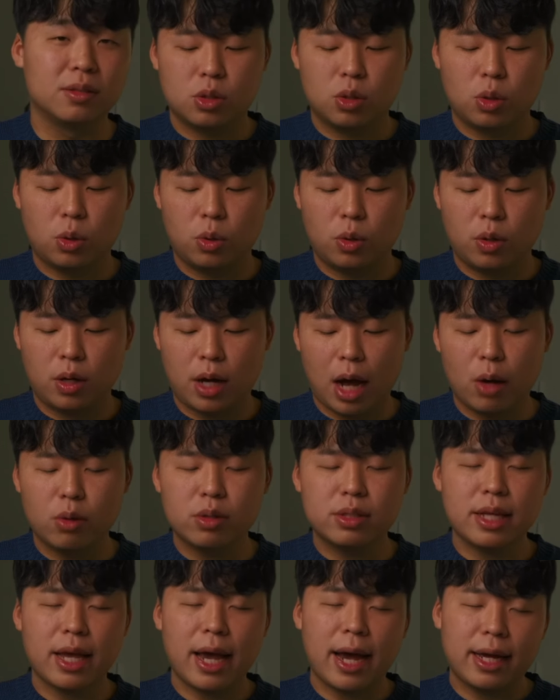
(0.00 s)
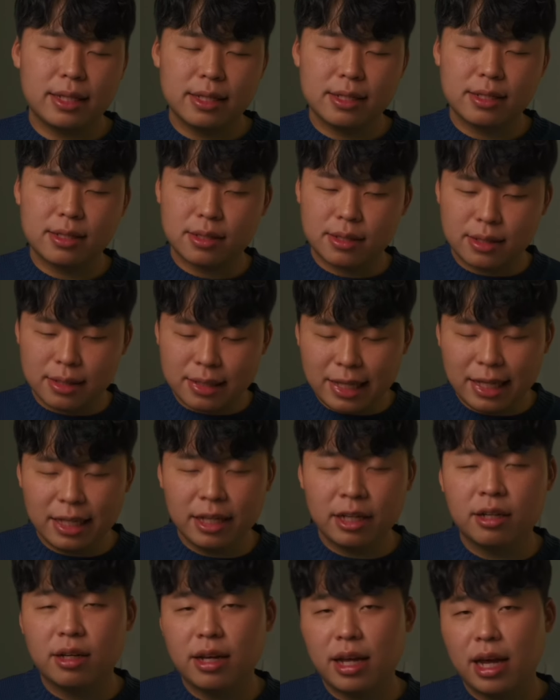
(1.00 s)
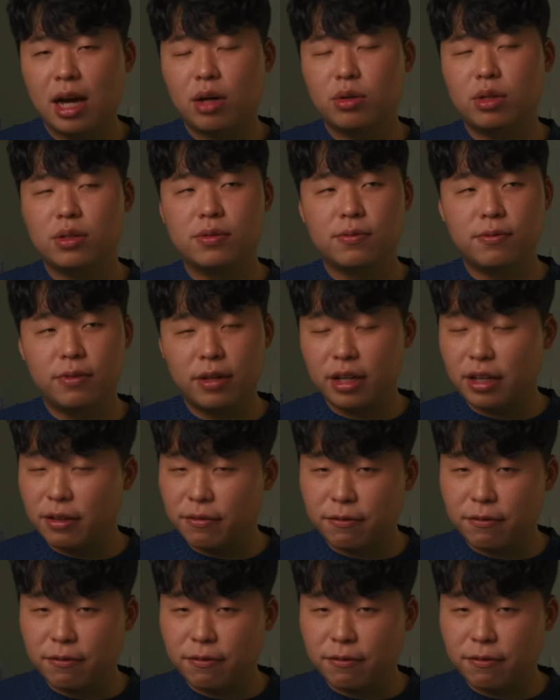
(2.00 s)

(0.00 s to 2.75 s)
So I would say this linear layout is very